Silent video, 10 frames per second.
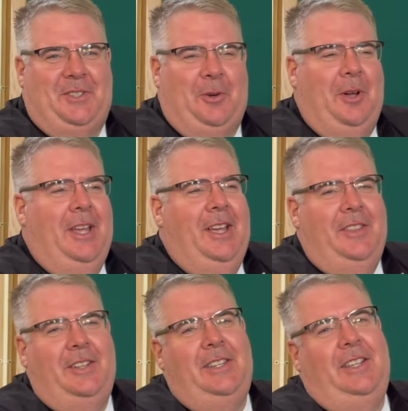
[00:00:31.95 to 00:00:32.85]
So
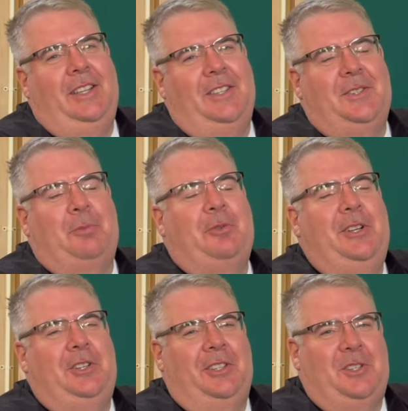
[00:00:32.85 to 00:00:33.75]
the deacons are
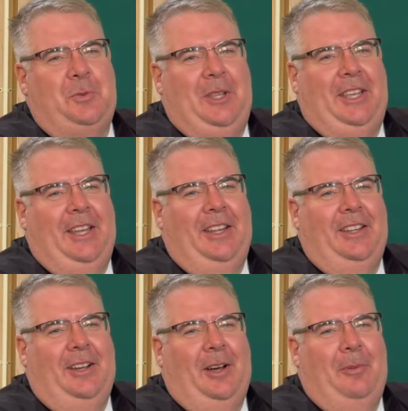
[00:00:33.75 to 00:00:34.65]
preaching this
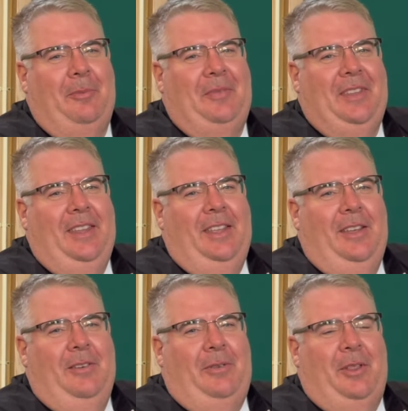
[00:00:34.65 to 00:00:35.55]
weekend.
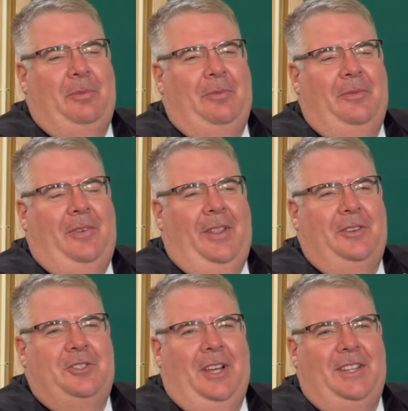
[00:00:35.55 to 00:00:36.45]

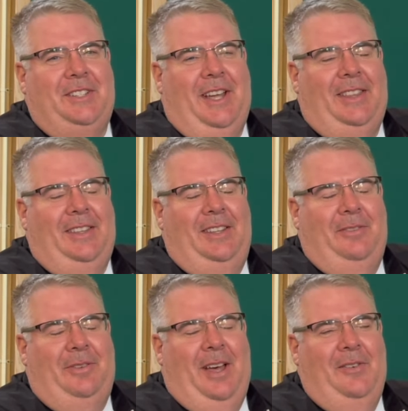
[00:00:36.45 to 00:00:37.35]
Father John's got the
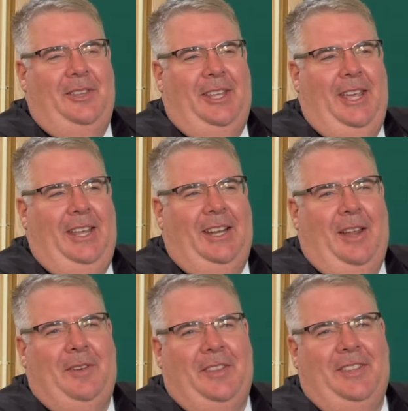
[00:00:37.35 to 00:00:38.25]
5 and the 8, and
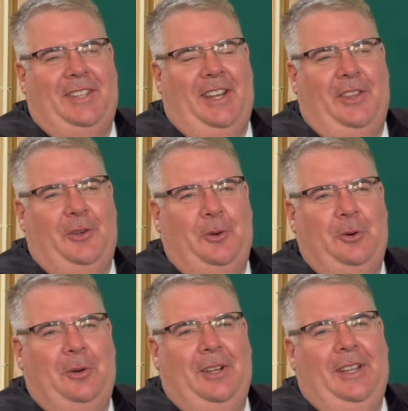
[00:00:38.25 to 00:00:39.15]
I've got the 10 and the
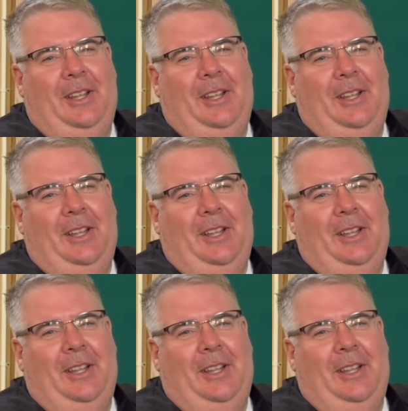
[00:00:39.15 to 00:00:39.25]
noon.